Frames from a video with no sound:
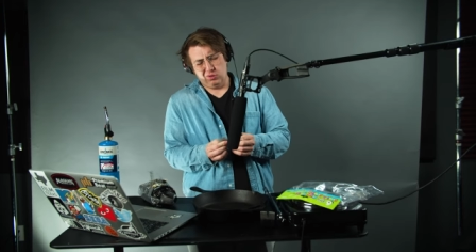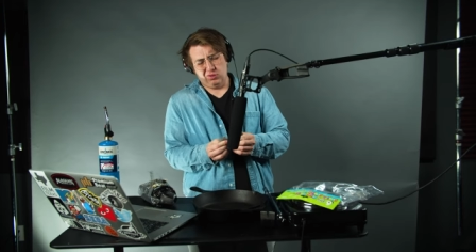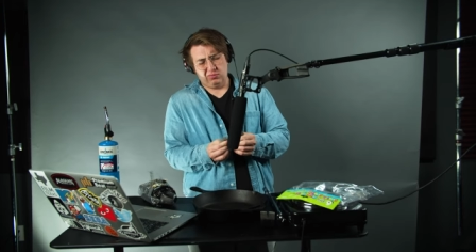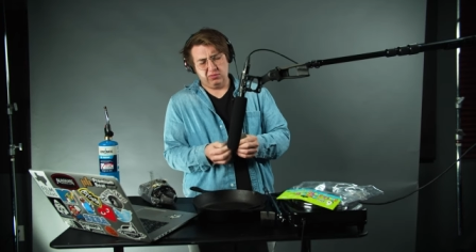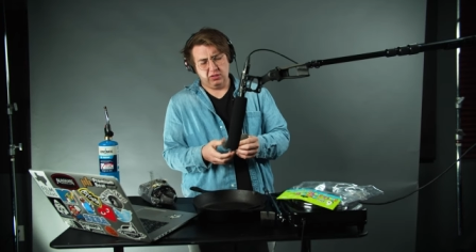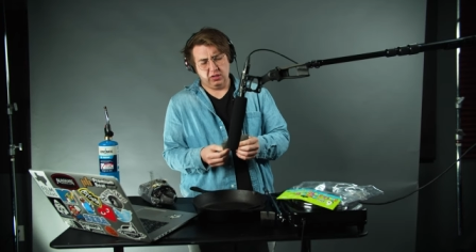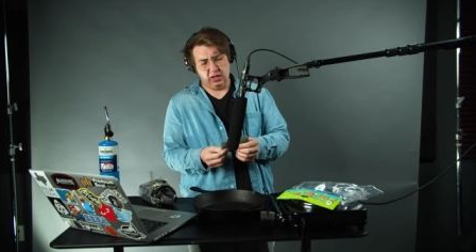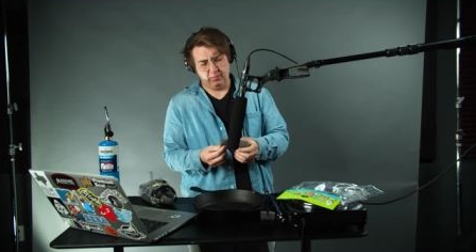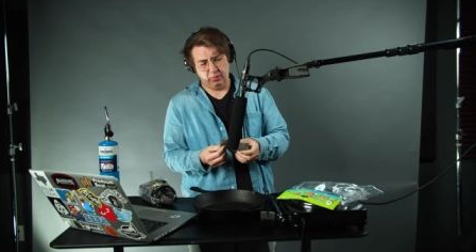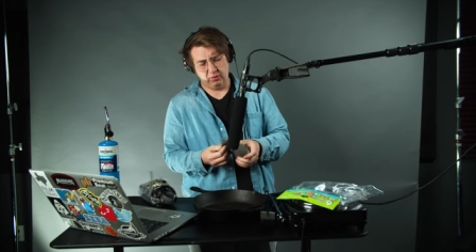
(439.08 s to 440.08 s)
wool
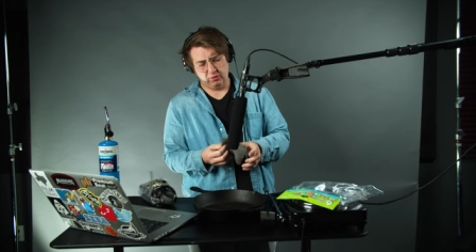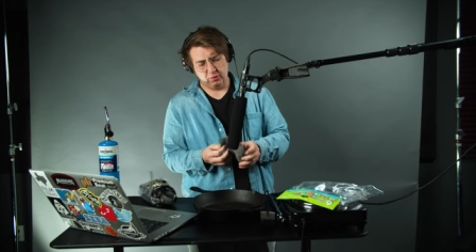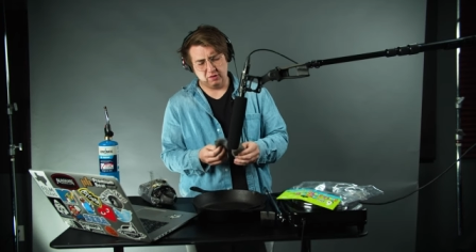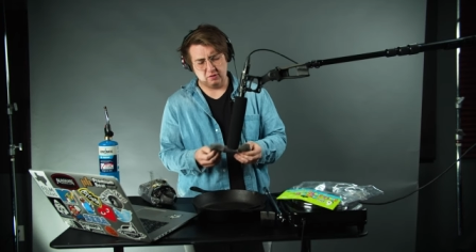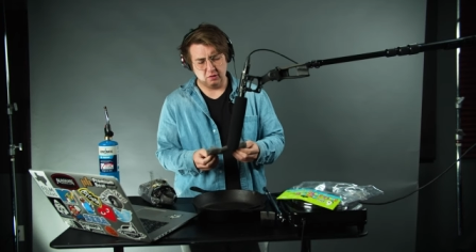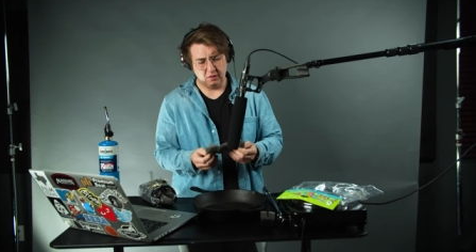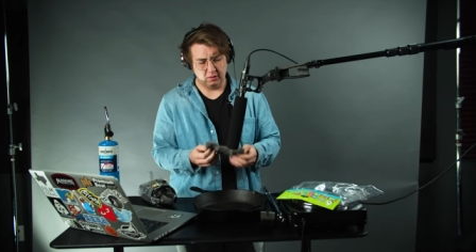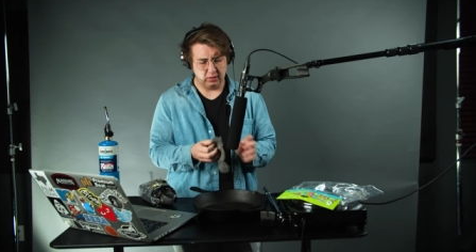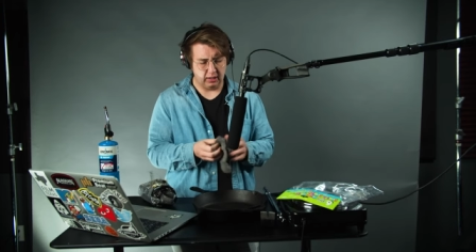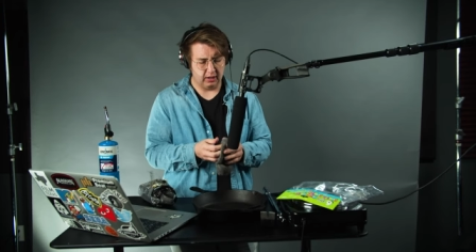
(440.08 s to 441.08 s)
uh, burns really
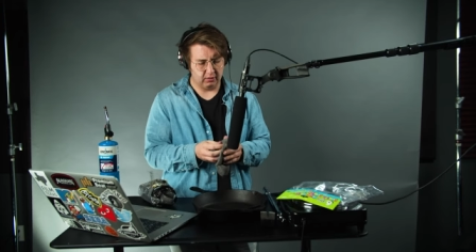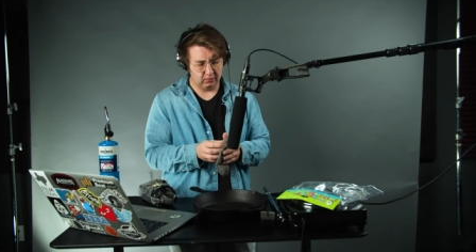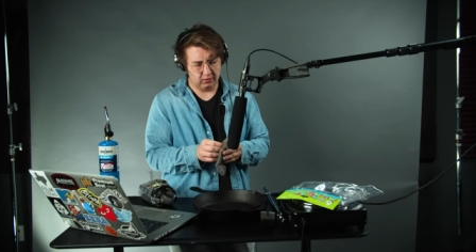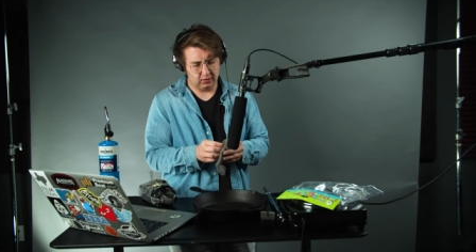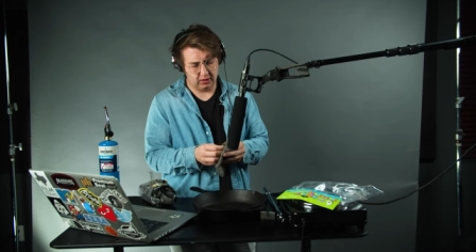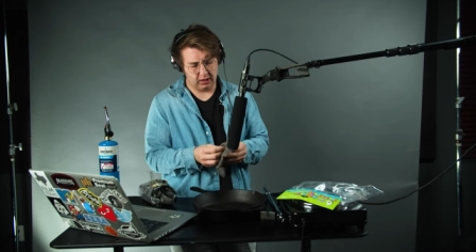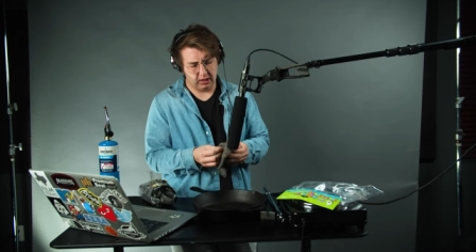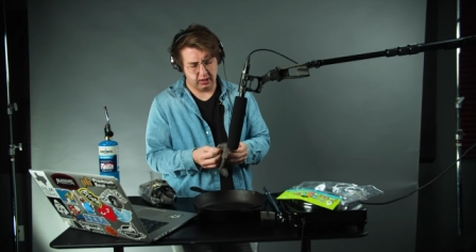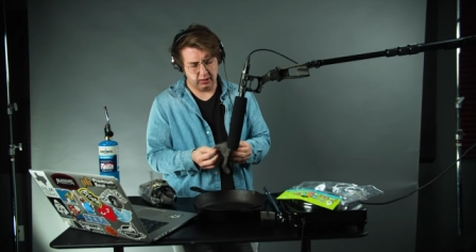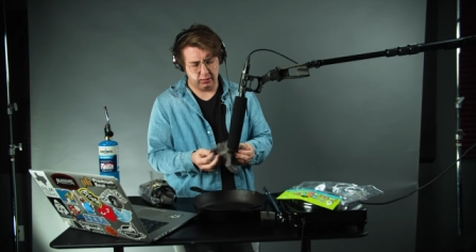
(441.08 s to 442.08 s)
slowly, and
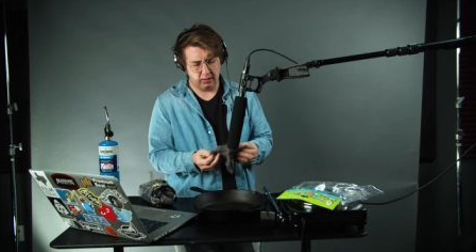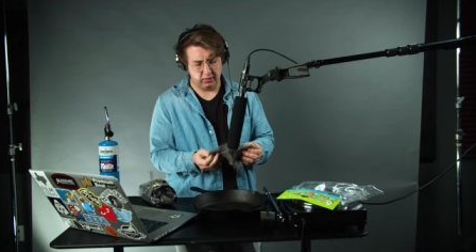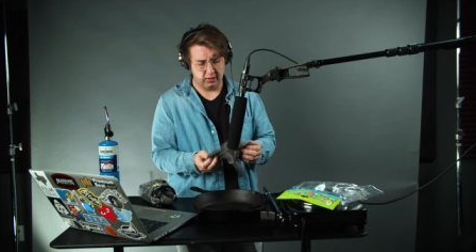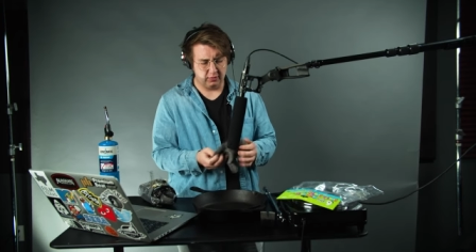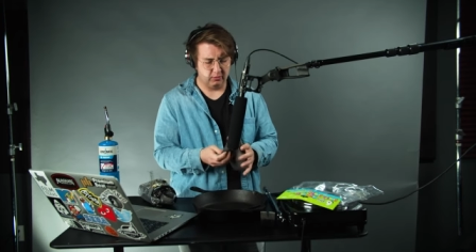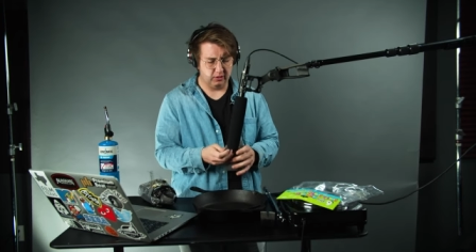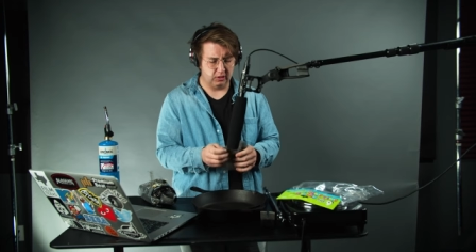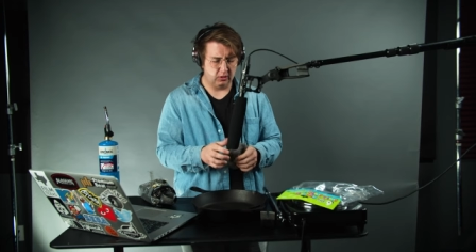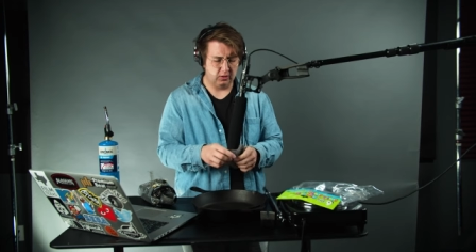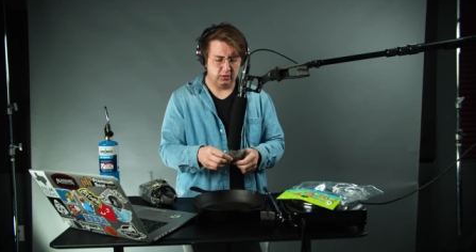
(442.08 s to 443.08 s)
uh, I think that's going to be a
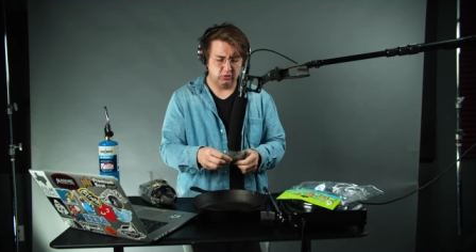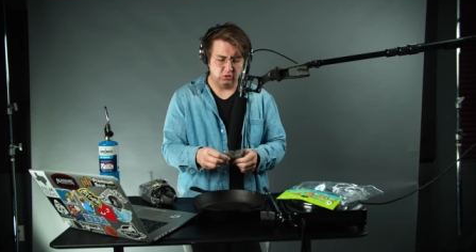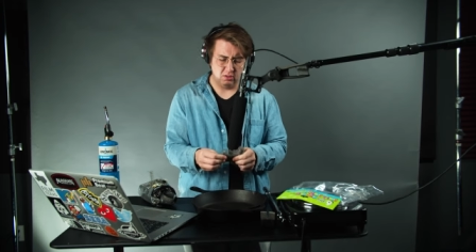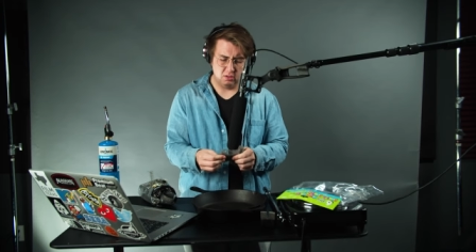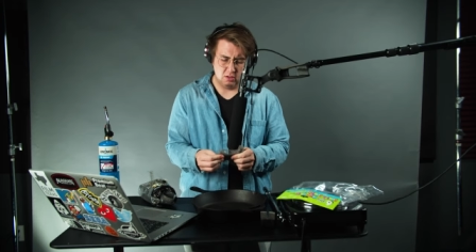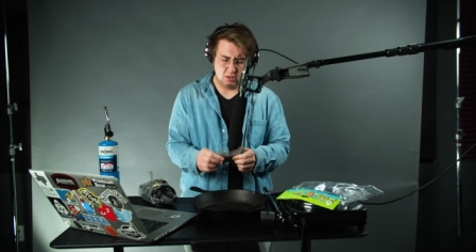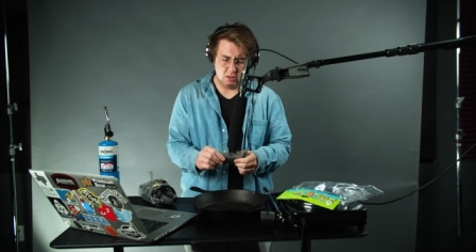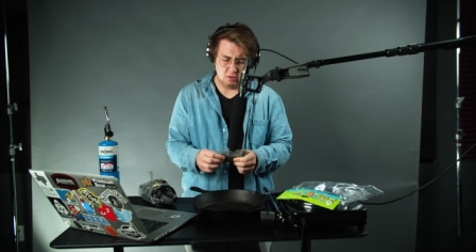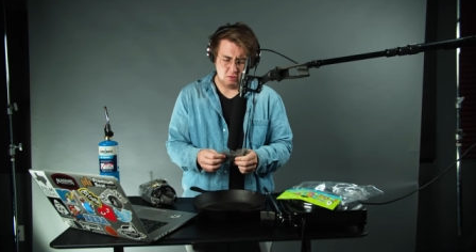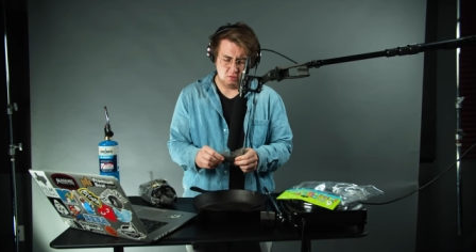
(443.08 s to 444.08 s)
good addition
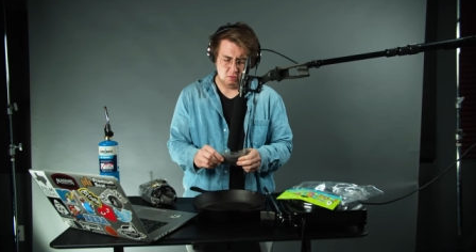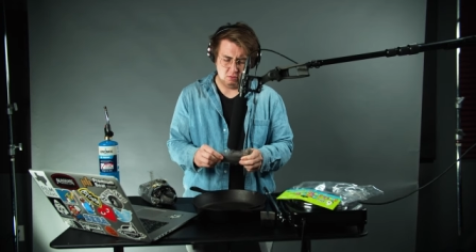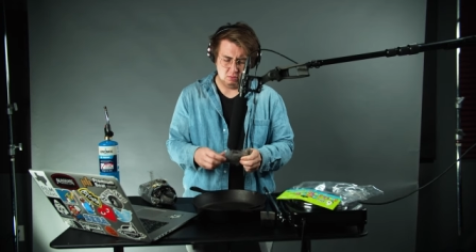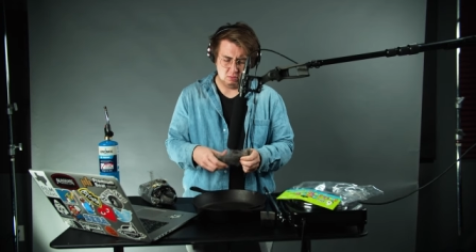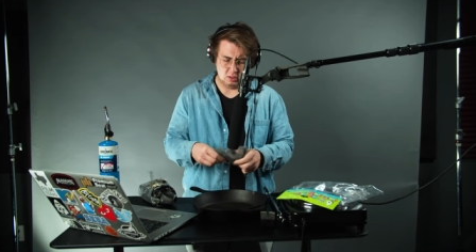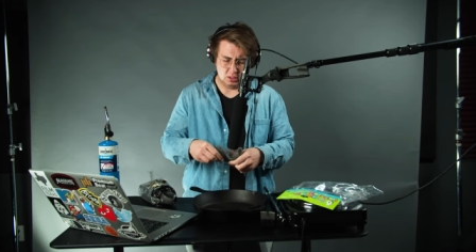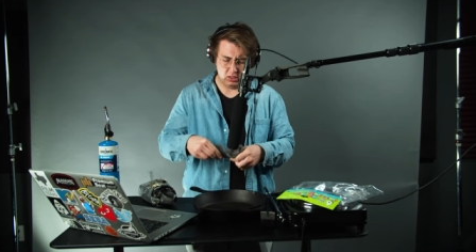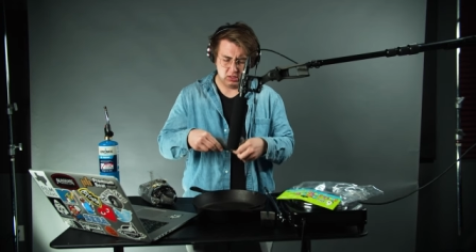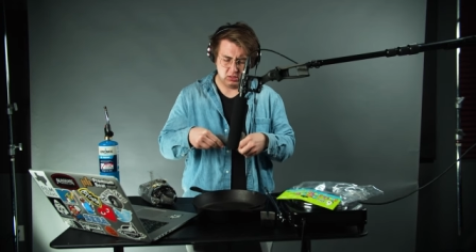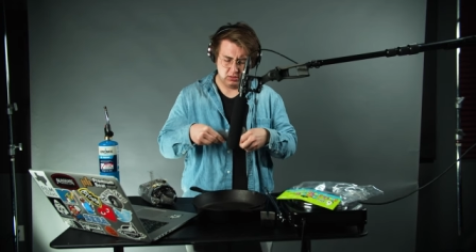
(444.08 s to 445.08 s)
to
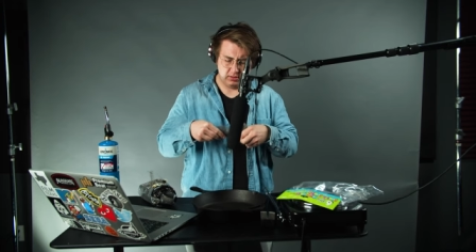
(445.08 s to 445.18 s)
uh,